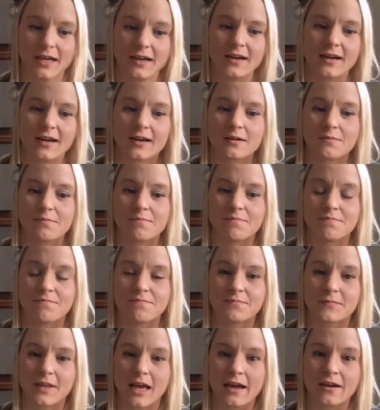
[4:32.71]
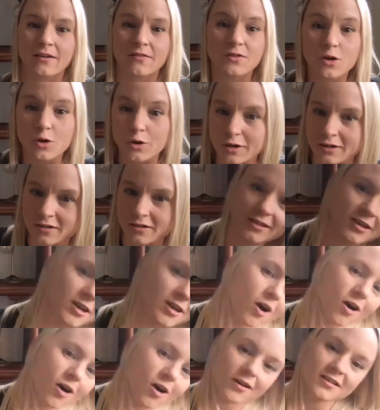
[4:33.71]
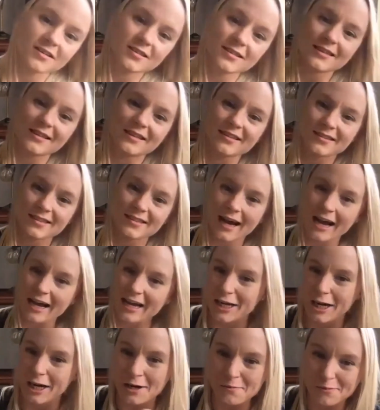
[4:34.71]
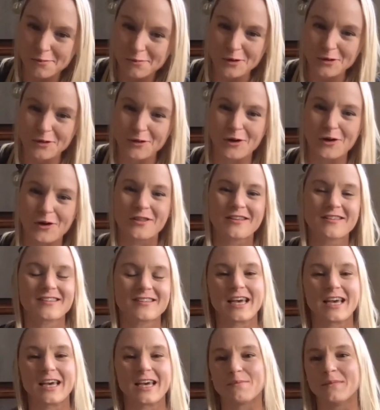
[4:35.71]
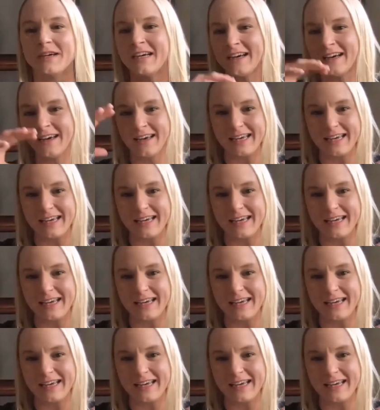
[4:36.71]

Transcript: And of course, cost is tied up with all the same